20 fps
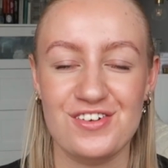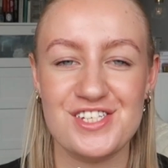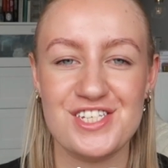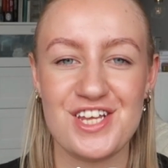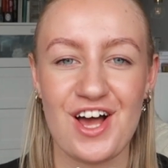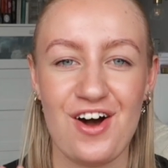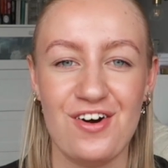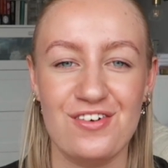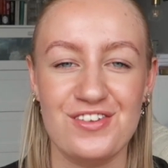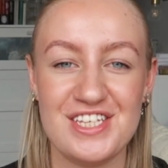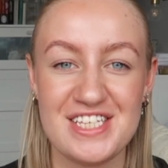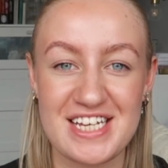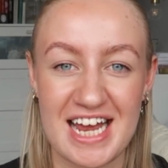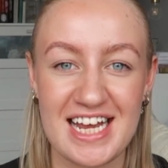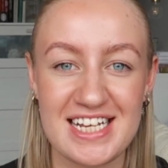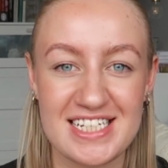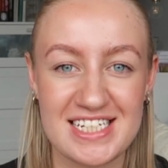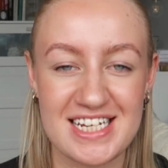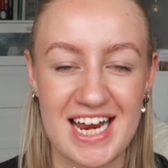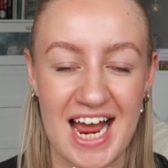So the
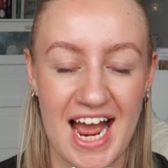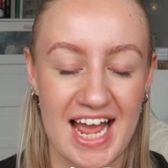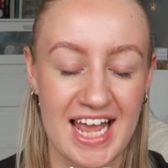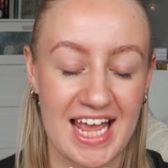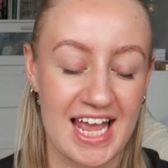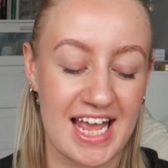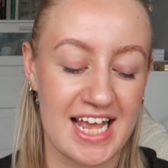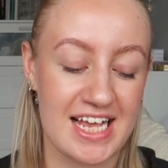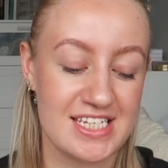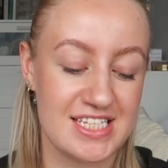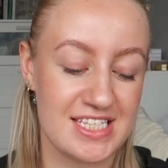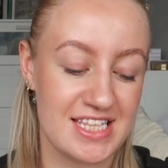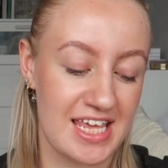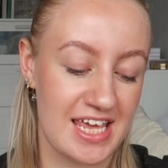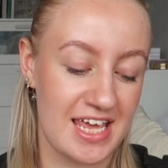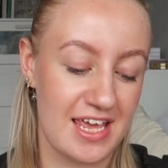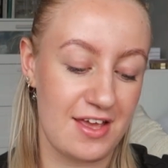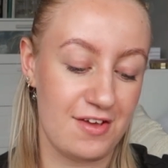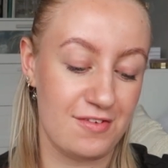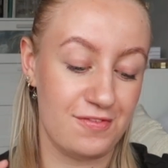date today is
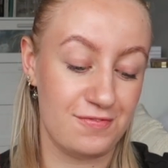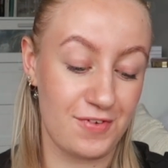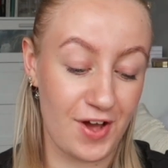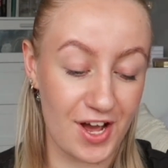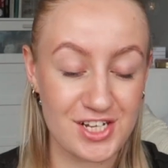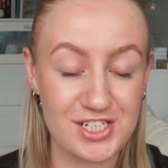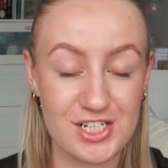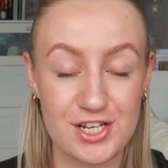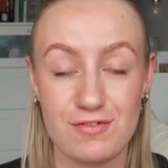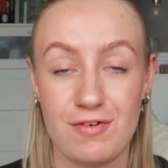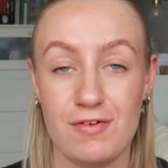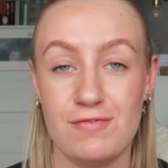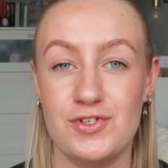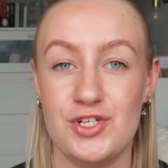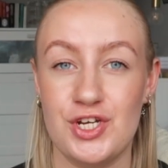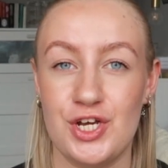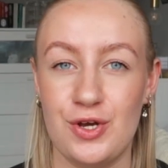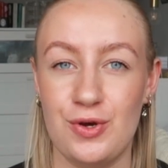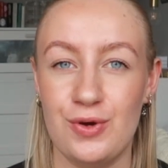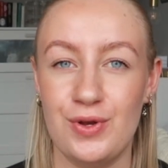the thirtieth of
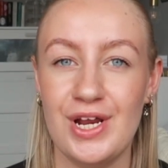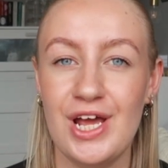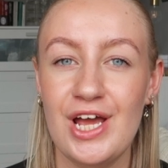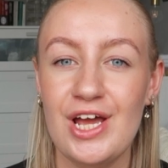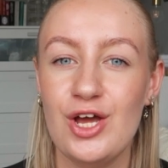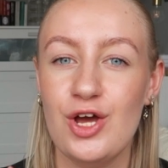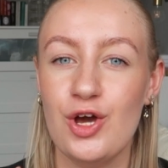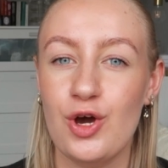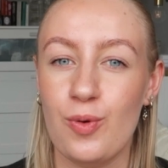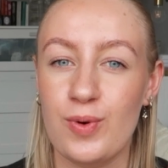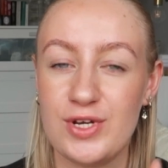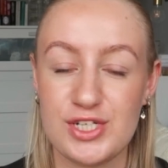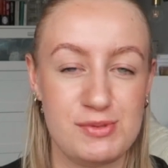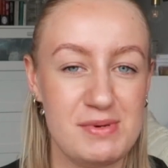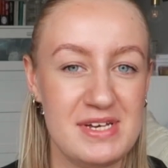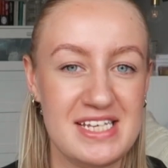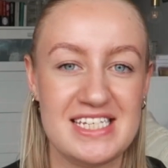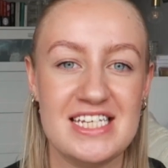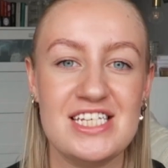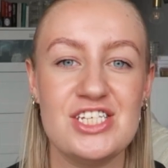June, which
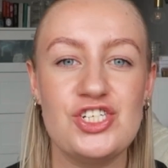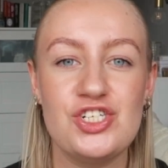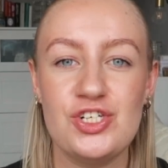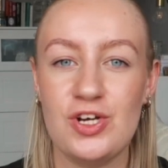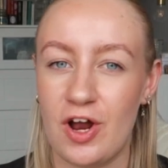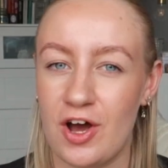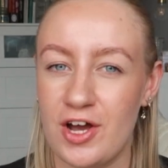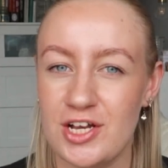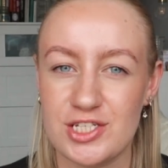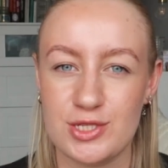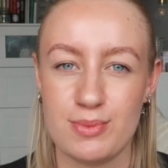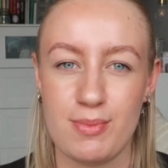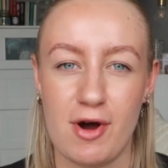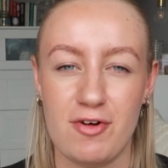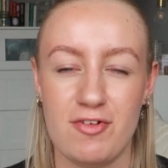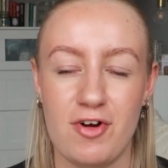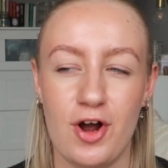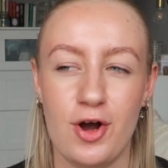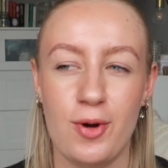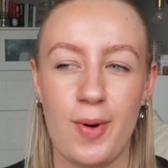means it's July
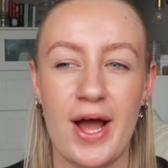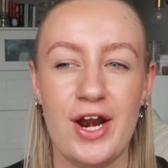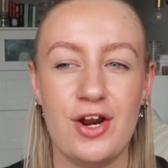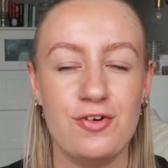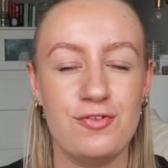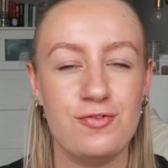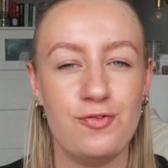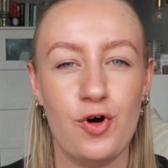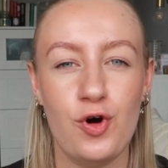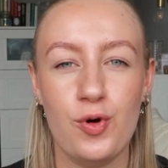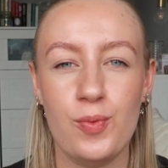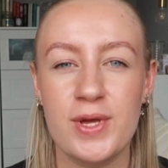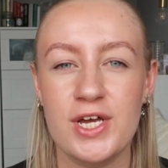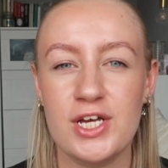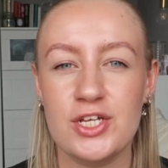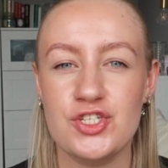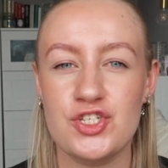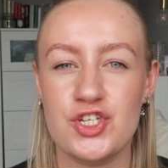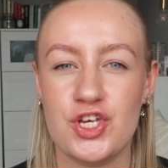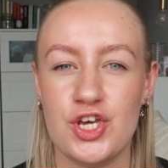tomorrow, and I thought we
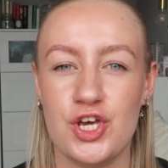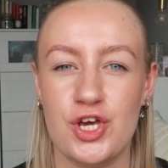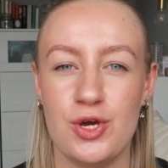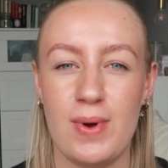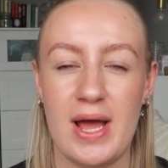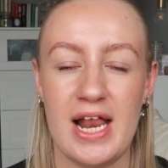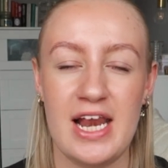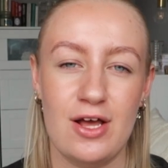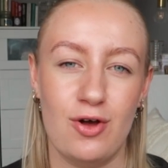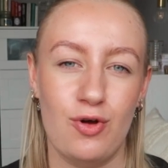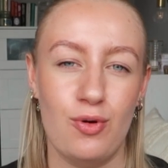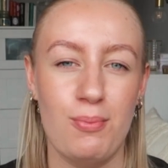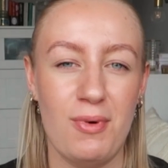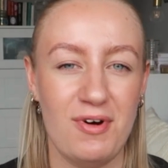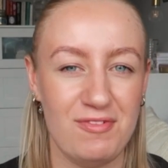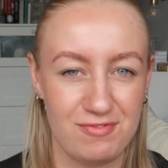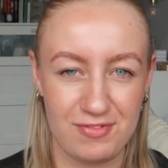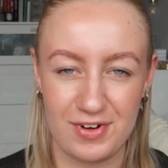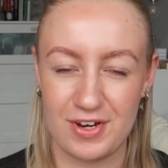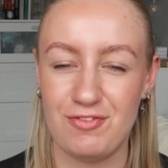could do a little
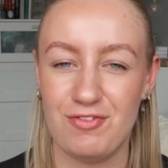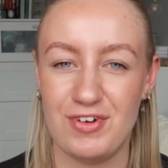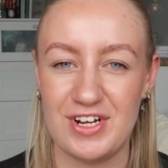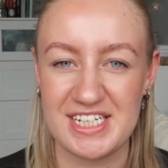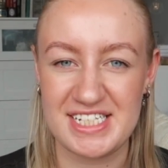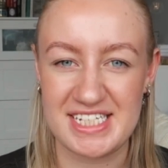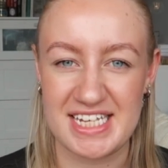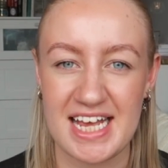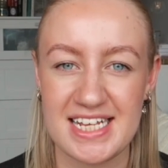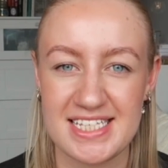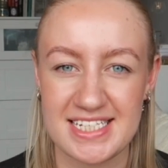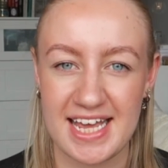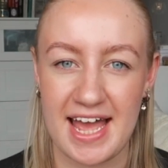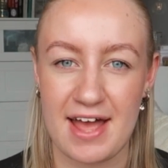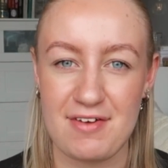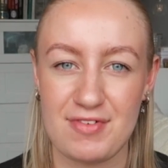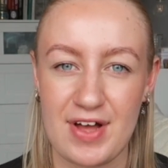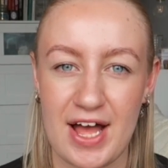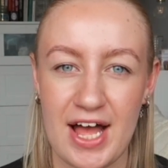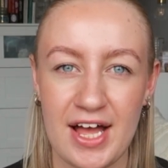monthly reset
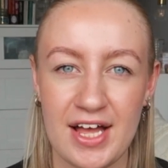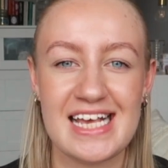together.